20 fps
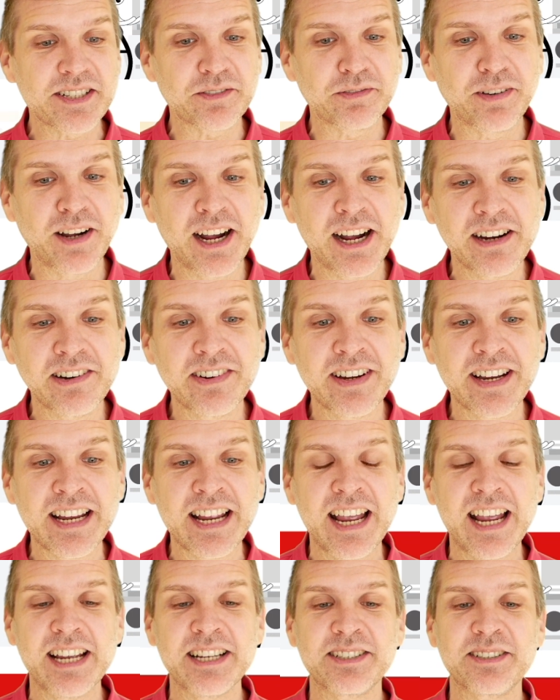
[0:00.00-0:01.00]
far
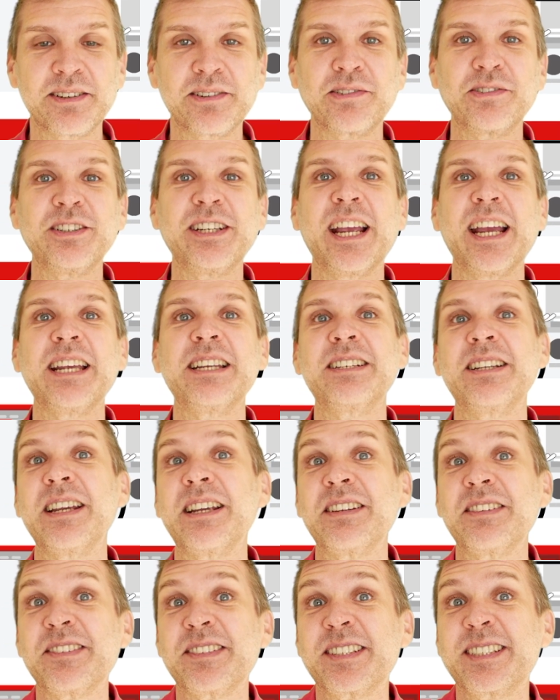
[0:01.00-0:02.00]
as creating
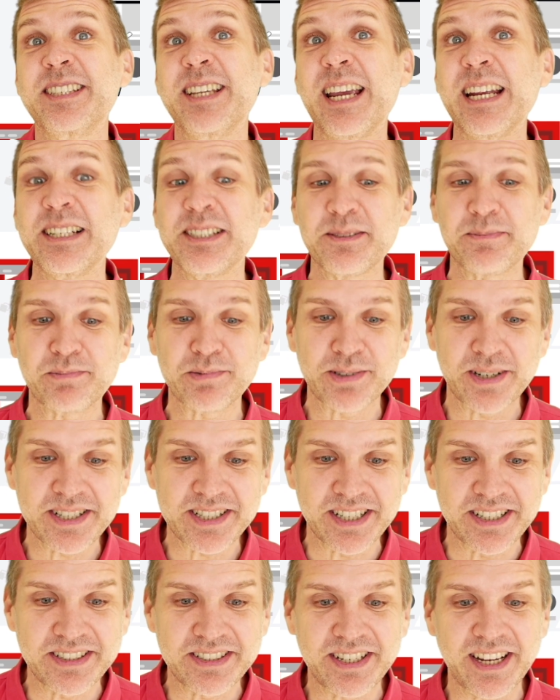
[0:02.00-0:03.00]
sales
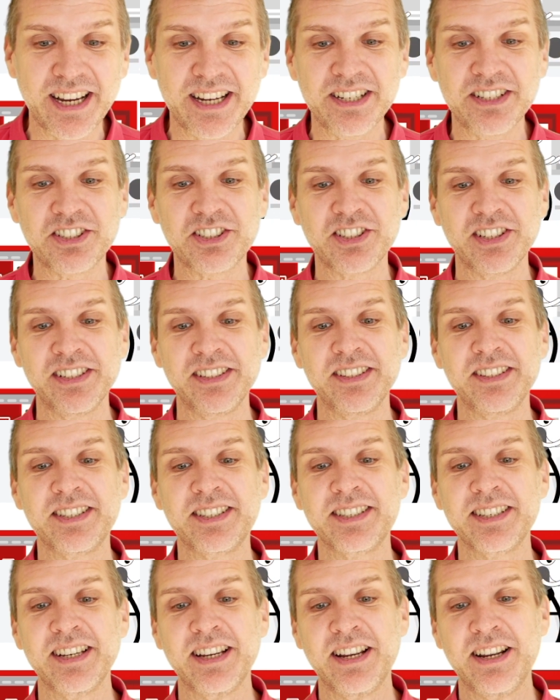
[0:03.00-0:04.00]

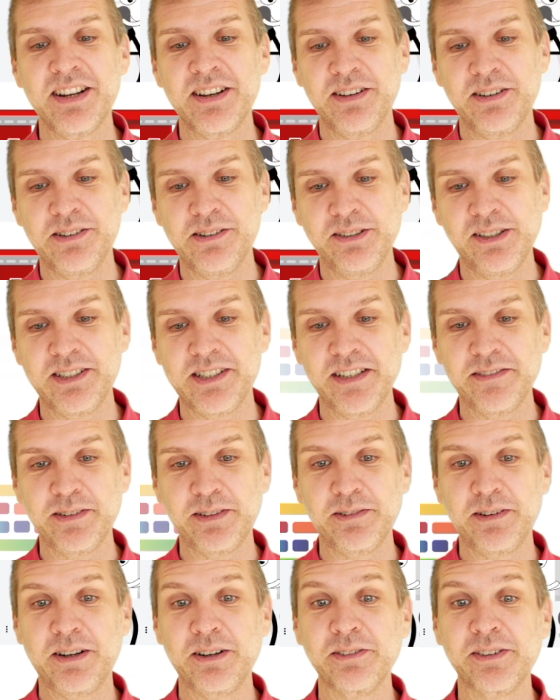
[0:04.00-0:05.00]
presentations. Oh, let's have a
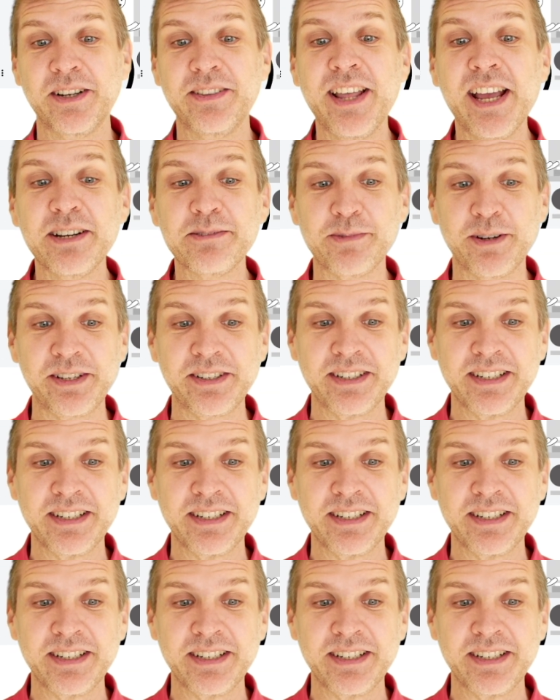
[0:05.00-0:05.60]
quick look at that one.